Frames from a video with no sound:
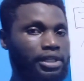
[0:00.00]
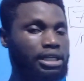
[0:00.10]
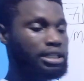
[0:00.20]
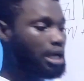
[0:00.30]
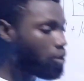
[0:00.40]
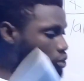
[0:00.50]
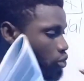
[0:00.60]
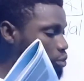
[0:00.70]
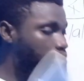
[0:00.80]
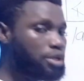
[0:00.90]
and their
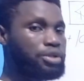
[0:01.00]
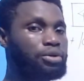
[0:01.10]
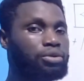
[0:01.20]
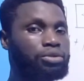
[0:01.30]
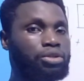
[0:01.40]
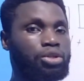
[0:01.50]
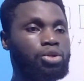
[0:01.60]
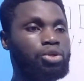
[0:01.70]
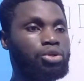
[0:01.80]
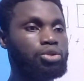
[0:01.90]
own opinion
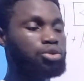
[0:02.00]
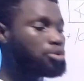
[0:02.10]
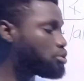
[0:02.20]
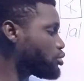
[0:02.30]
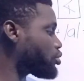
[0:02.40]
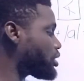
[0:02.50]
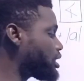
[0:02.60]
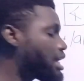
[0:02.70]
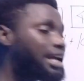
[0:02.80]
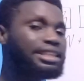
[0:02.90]
through
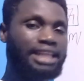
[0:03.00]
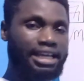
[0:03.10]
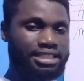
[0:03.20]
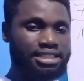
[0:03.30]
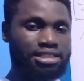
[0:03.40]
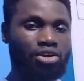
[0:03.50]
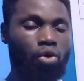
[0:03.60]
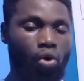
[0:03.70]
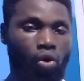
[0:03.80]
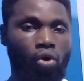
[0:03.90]
either text
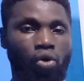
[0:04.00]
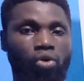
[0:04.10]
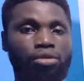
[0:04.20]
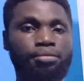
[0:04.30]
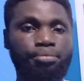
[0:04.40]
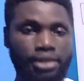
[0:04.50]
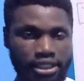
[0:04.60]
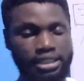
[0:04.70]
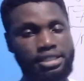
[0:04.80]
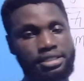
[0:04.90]
or
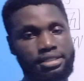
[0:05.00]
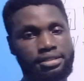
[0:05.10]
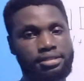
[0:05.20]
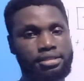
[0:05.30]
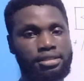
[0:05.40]
pictures.